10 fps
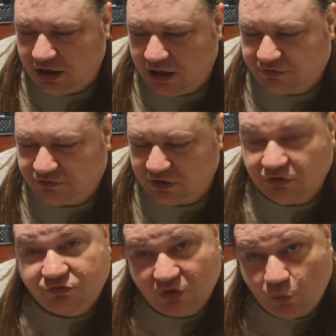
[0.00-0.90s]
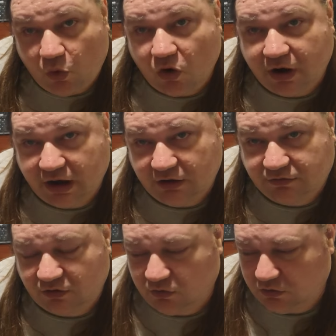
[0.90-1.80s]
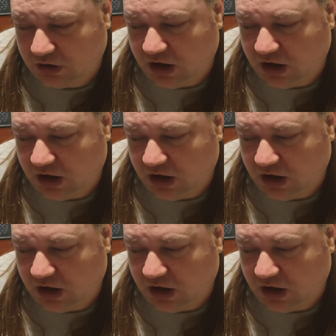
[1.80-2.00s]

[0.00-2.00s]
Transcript: it's rewarding to,